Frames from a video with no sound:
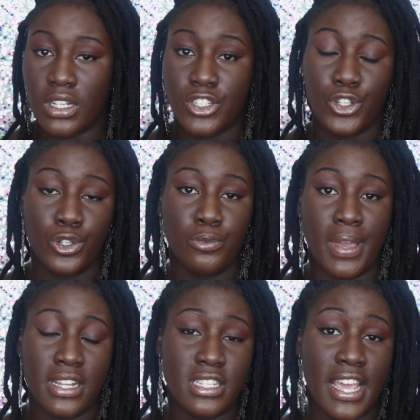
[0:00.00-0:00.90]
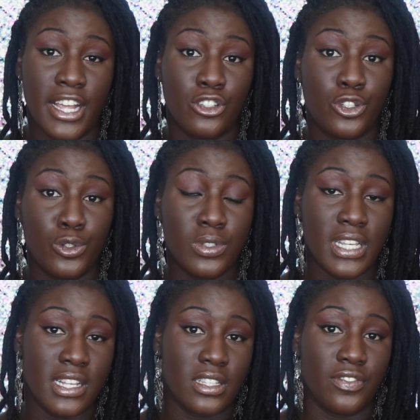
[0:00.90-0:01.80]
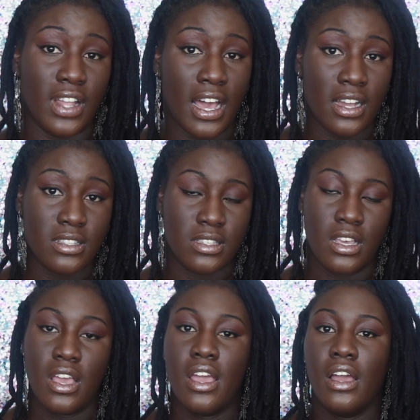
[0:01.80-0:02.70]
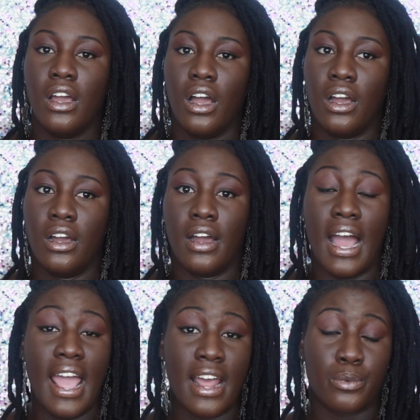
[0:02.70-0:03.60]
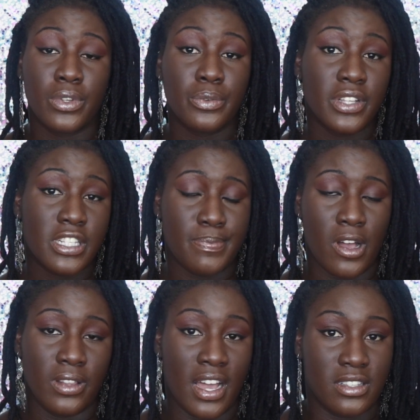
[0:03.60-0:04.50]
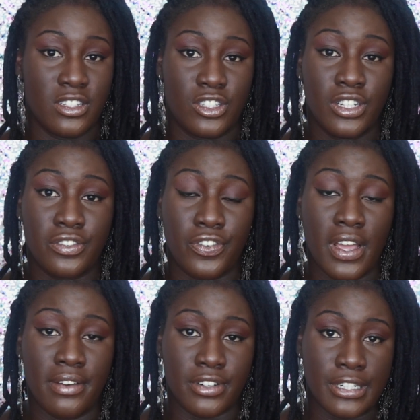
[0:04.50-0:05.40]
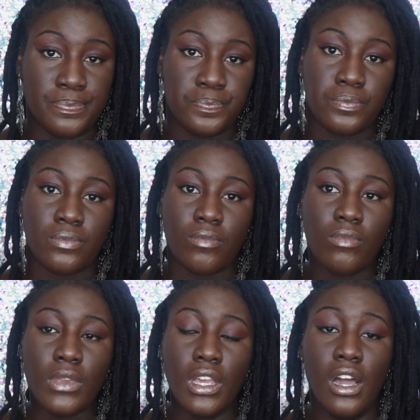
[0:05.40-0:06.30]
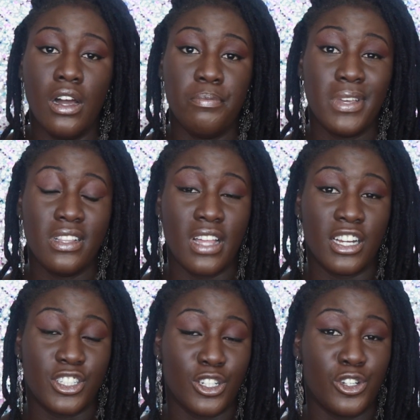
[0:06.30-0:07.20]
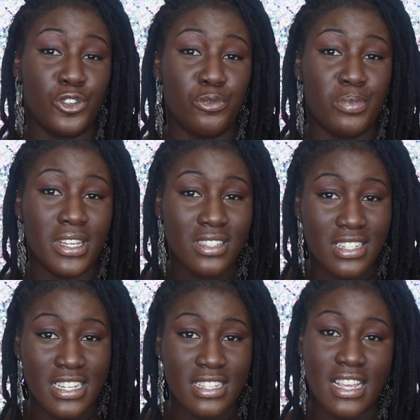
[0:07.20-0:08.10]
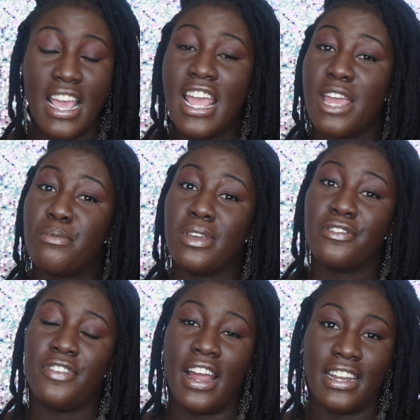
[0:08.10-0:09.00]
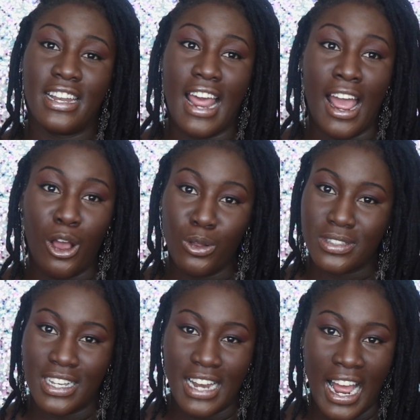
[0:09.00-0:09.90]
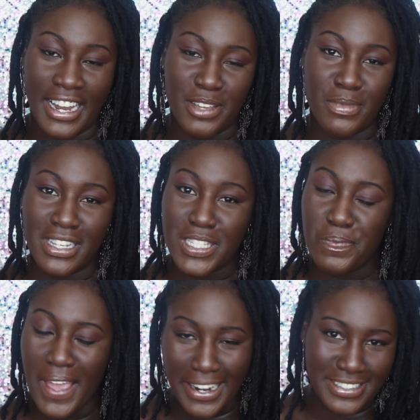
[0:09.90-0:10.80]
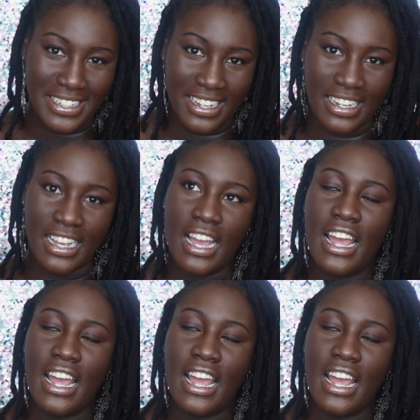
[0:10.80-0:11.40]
to maintain 2 sets of locks, I had really small locks. It took forever. Me launching a new business and me finding out that I am expecting,